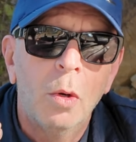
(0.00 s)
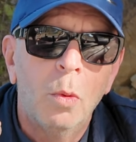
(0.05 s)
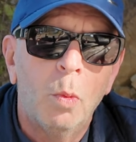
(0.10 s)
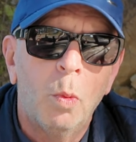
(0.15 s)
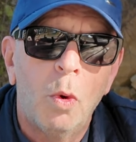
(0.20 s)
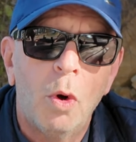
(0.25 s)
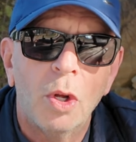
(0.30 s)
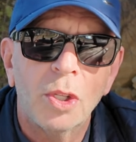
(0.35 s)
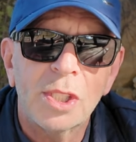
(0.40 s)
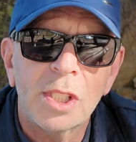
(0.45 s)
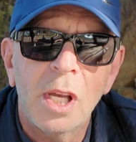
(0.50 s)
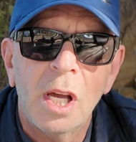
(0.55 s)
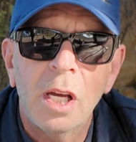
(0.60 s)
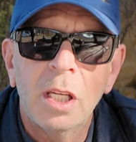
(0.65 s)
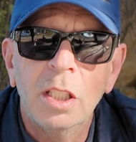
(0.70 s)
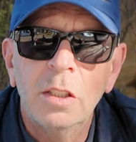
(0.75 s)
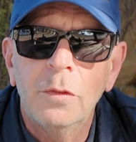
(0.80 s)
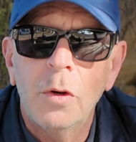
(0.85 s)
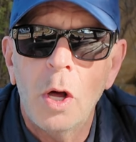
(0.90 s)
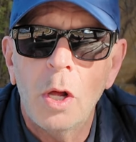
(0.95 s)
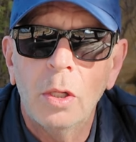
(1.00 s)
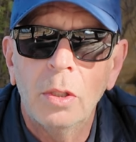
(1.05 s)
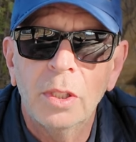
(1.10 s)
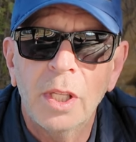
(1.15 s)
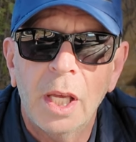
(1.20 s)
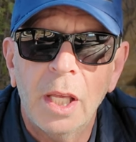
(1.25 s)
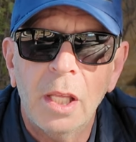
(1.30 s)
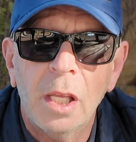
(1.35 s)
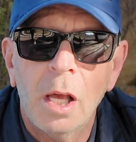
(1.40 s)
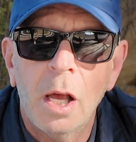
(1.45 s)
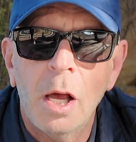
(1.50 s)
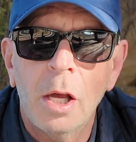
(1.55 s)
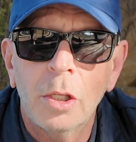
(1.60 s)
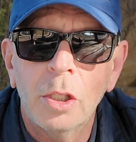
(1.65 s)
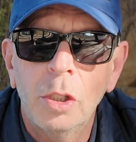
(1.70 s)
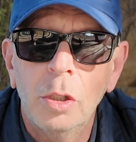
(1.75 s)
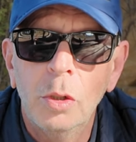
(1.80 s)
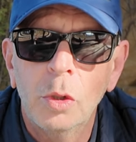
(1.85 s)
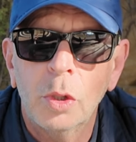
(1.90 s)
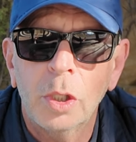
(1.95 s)
What kind of holiday are
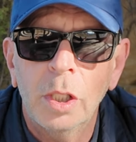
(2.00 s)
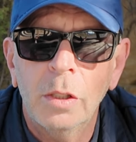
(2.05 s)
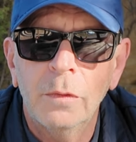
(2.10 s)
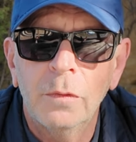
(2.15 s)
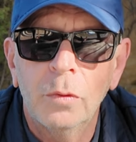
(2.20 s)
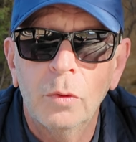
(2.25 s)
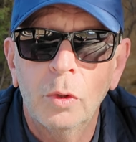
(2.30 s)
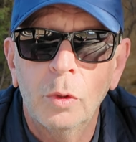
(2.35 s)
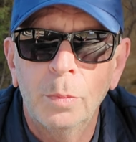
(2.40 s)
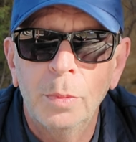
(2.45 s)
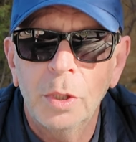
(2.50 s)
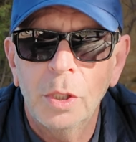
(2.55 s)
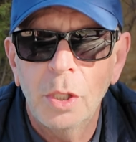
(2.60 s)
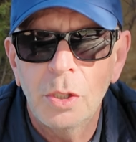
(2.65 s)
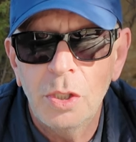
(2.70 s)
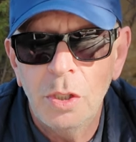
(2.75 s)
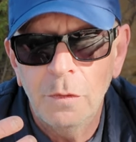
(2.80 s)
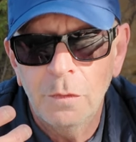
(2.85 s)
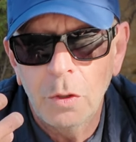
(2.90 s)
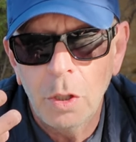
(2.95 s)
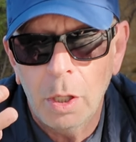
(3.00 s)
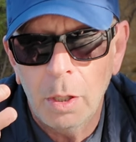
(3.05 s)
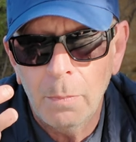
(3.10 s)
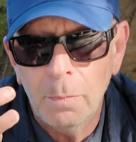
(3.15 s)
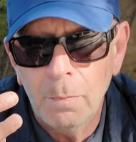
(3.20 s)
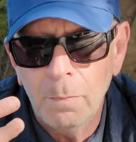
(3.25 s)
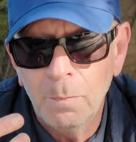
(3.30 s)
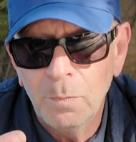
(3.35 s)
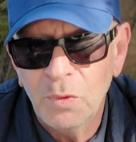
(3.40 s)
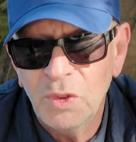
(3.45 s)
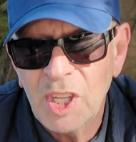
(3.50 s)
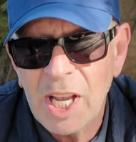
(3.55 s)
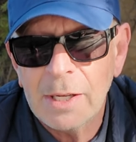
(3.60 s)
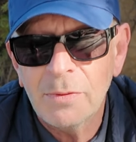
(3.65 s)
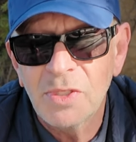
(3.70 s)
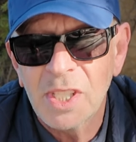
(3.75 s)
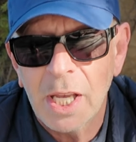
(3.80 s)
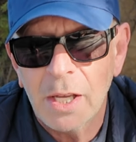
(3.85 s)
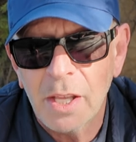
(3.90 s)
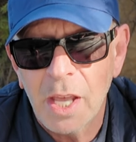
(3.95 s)
you looking for? Because you've got
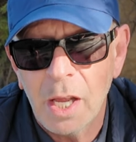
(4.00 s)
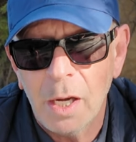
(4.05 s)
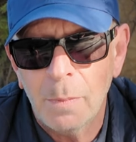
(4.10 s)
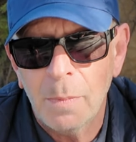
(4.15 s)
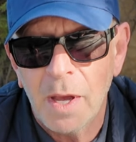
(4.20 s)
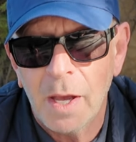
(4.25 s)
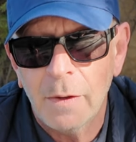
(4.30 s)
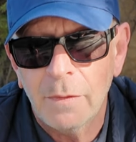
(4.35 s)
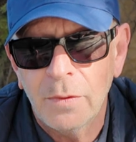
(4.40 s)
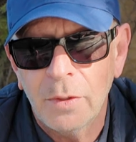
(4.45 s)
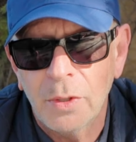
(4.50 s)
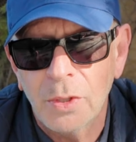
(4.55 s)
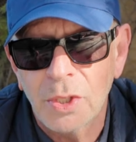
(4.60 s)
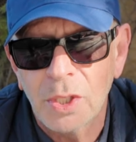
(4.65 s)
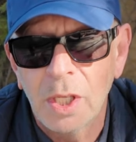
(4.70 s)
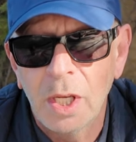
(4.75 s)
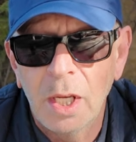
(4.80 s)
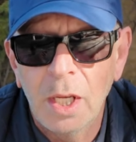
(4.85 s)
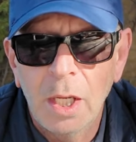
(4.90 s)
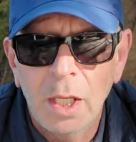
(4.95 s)
downtown Cape of Paphos.